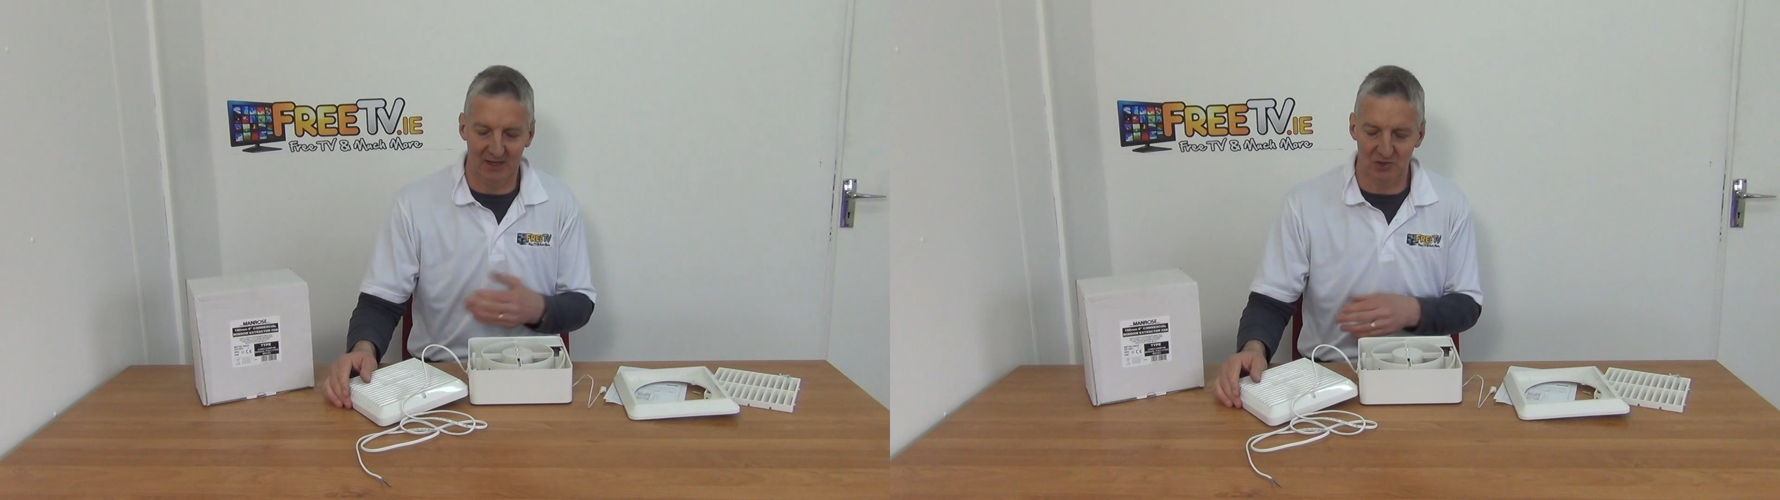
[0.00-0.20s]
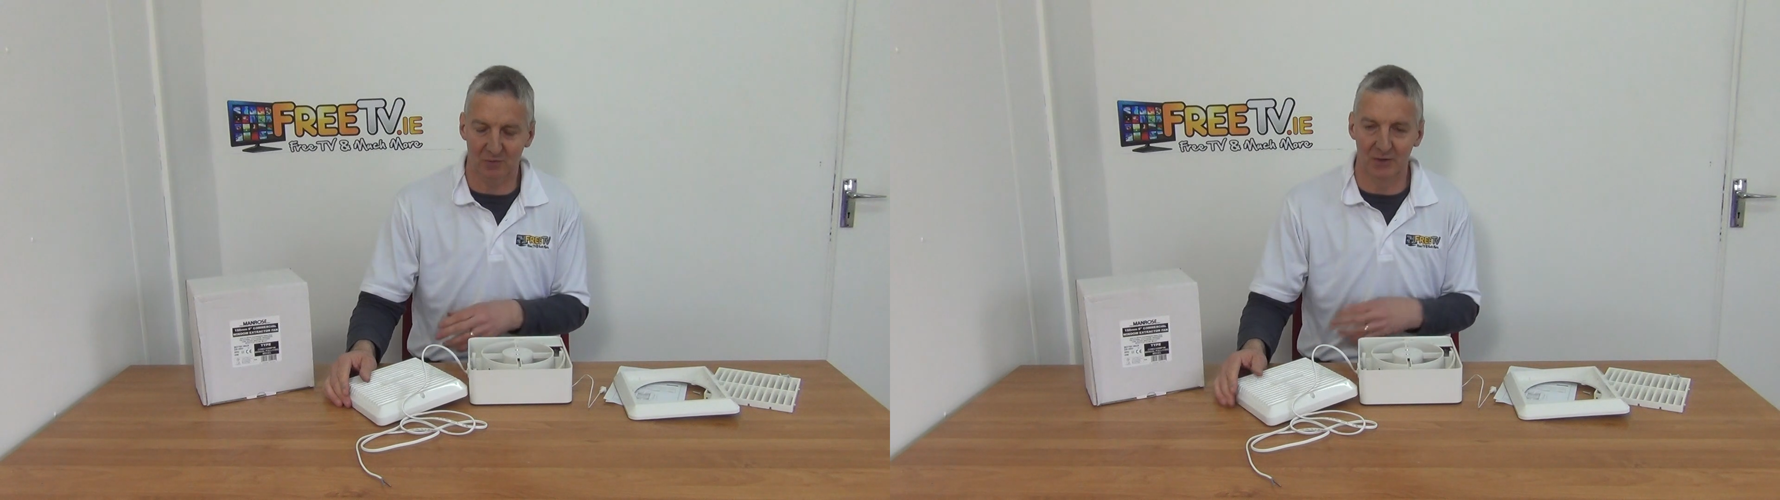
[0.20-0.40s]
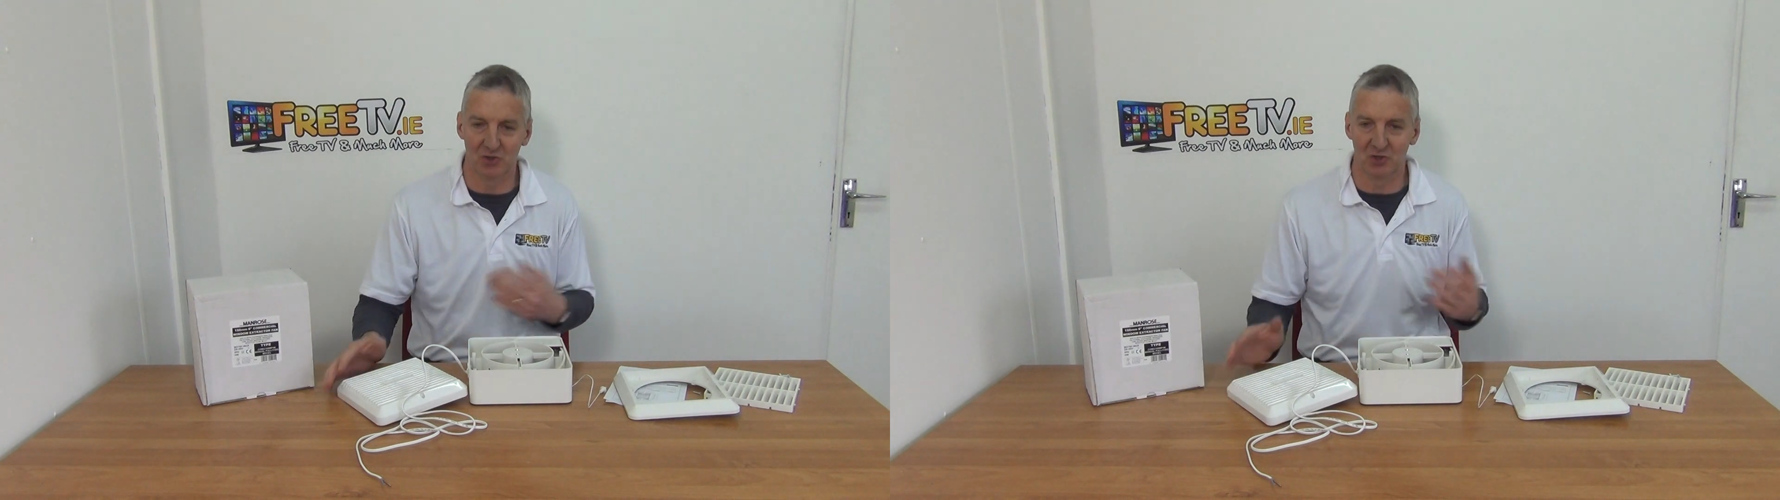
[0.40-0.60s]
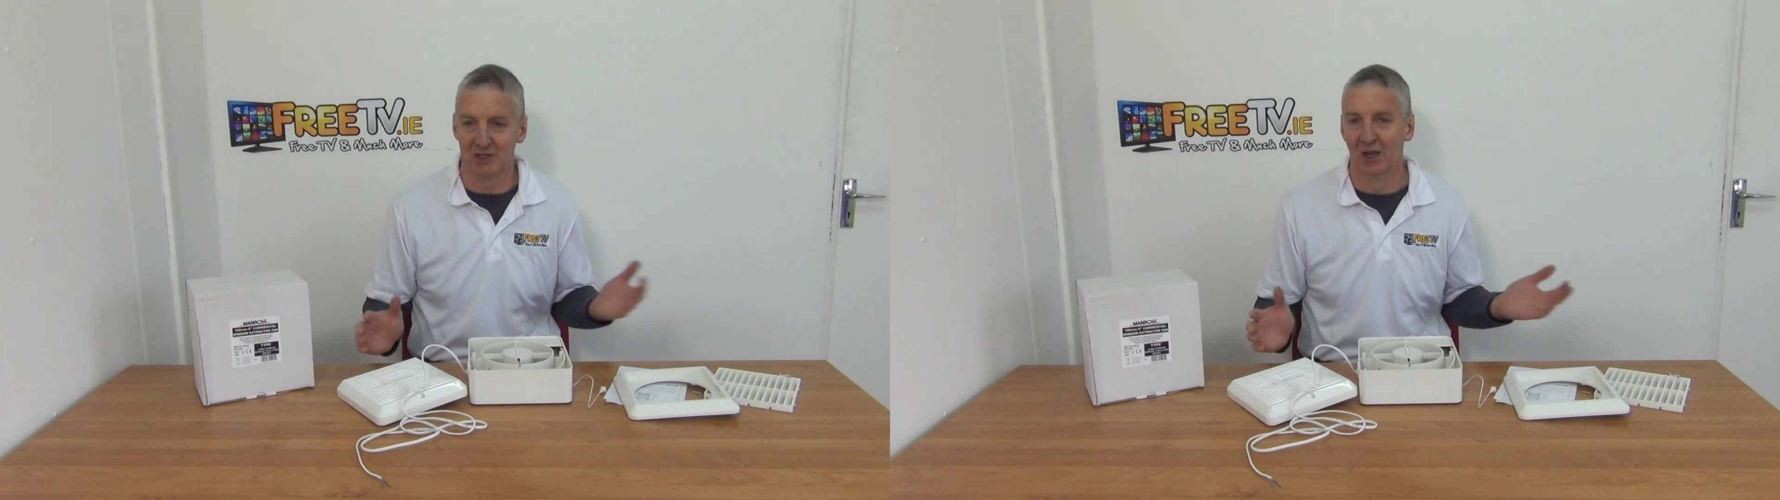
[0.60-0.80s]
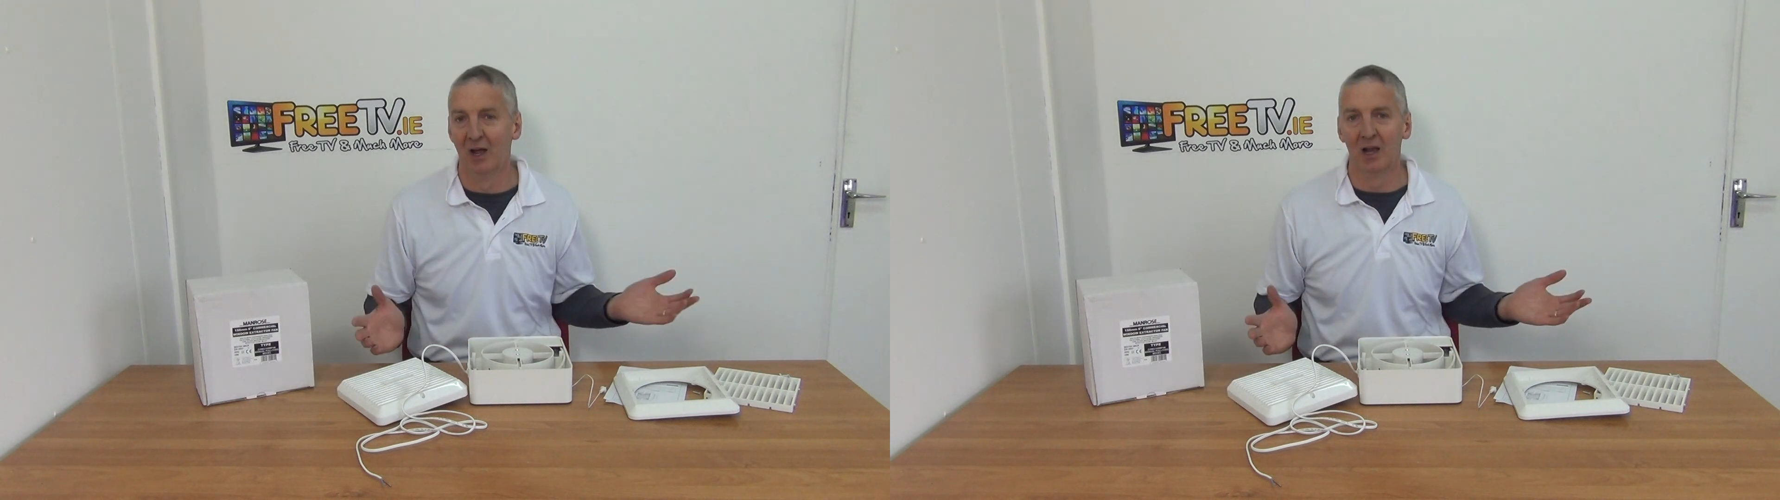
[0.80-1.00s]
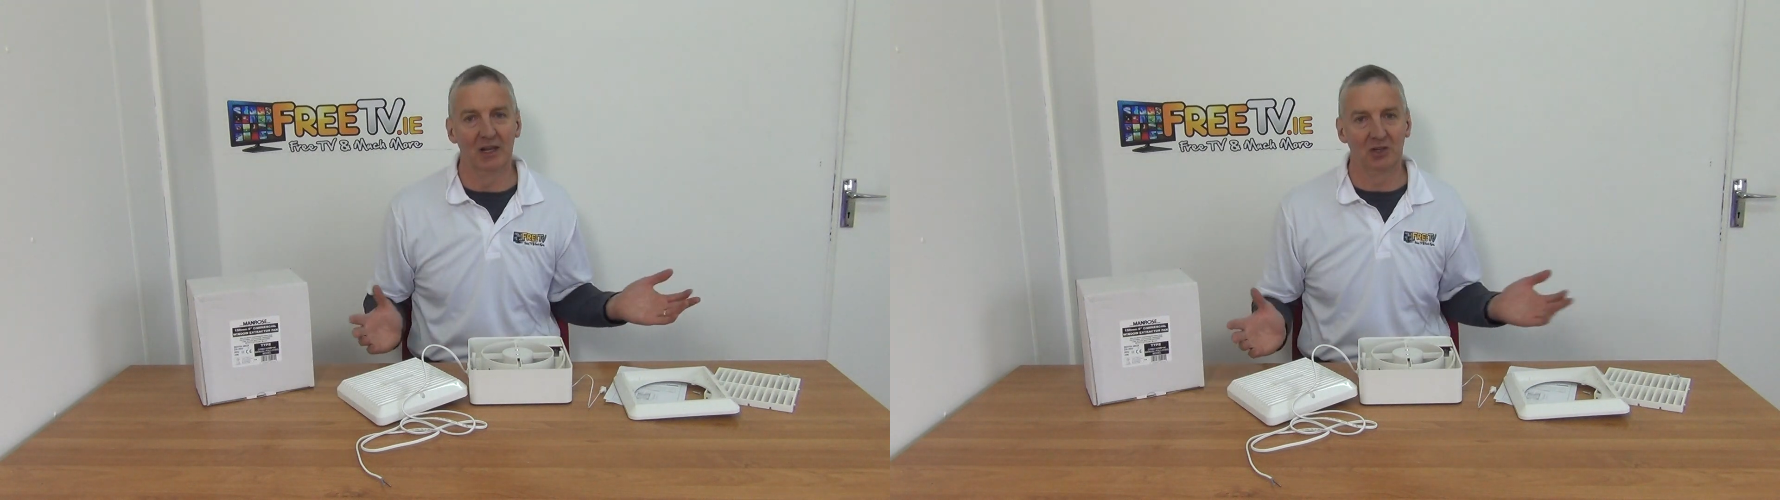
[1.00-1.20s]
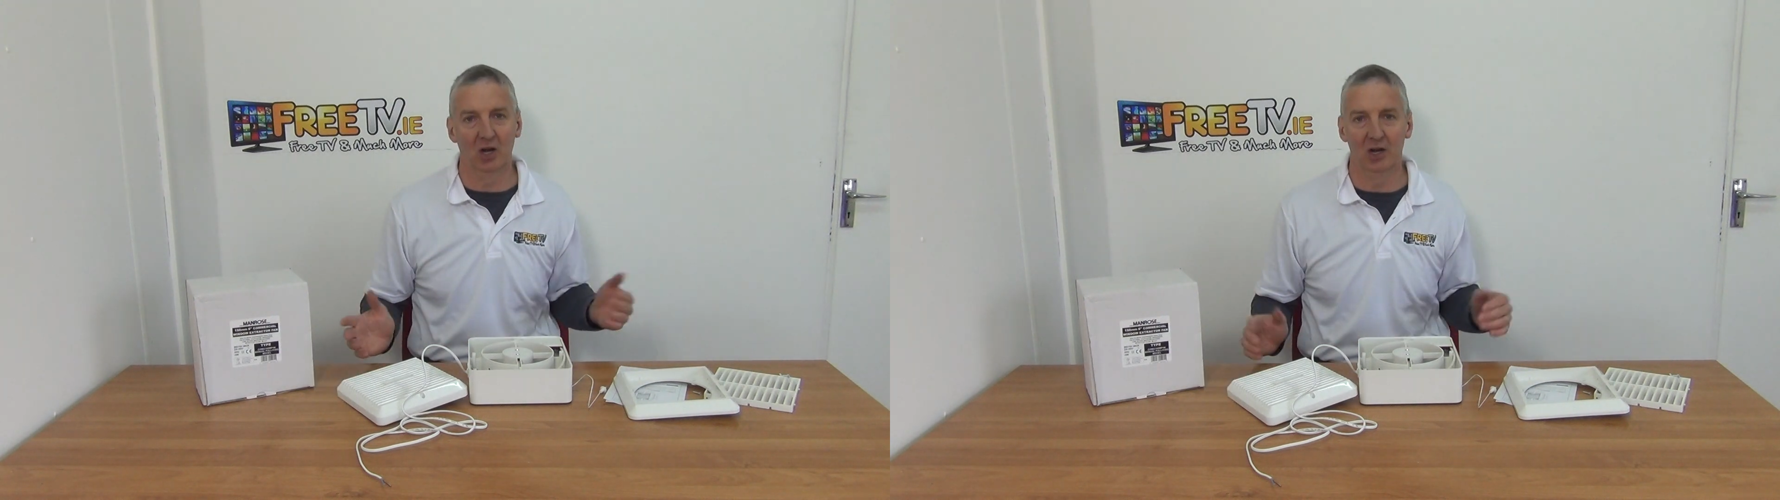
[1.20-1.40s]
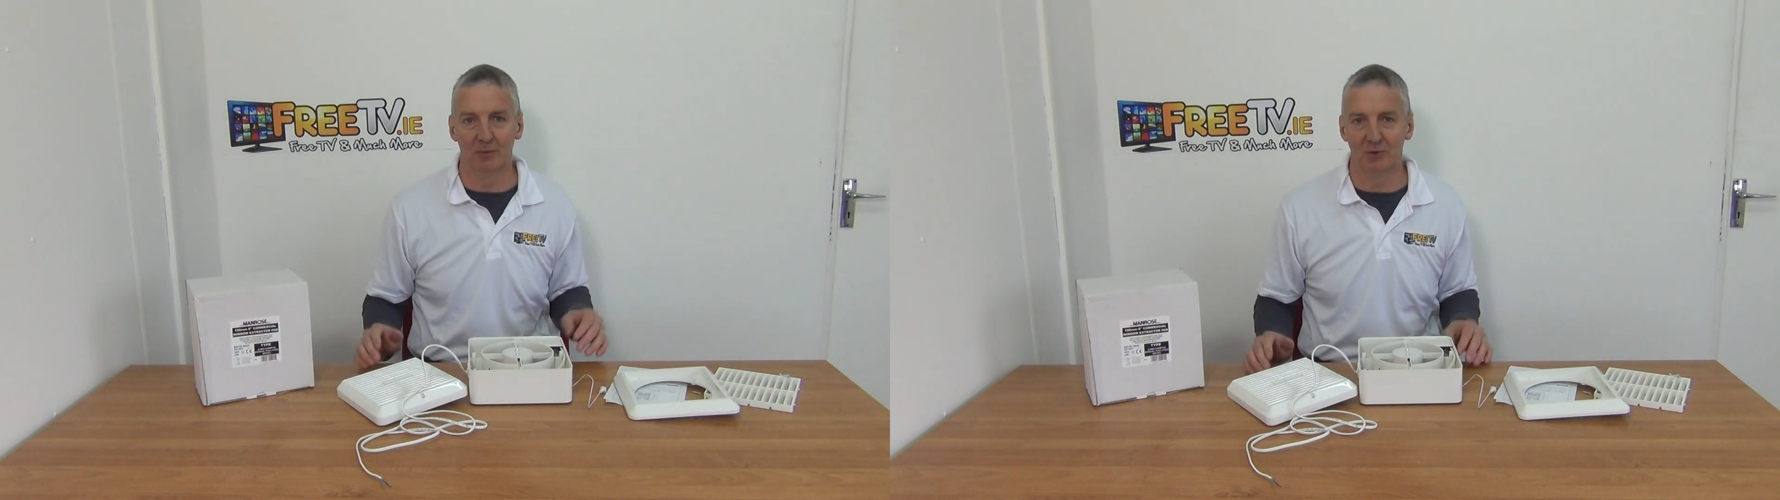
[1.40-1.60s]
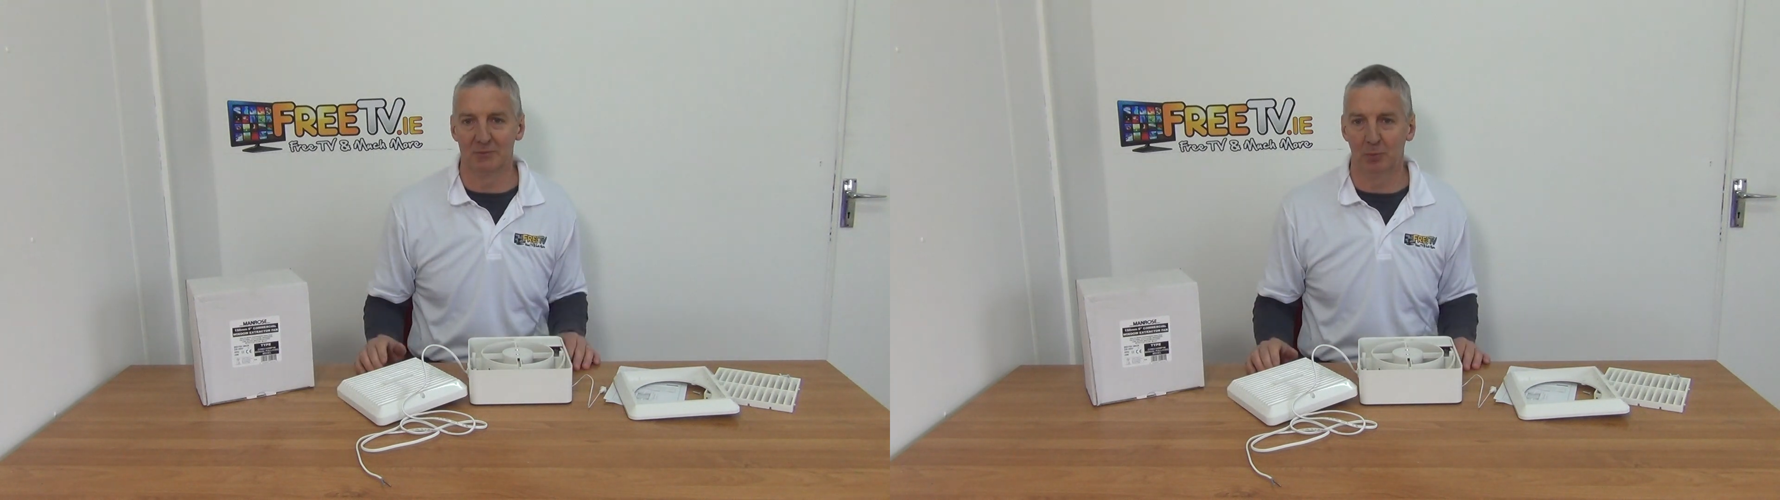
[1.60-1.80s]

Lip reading: extra features like timers,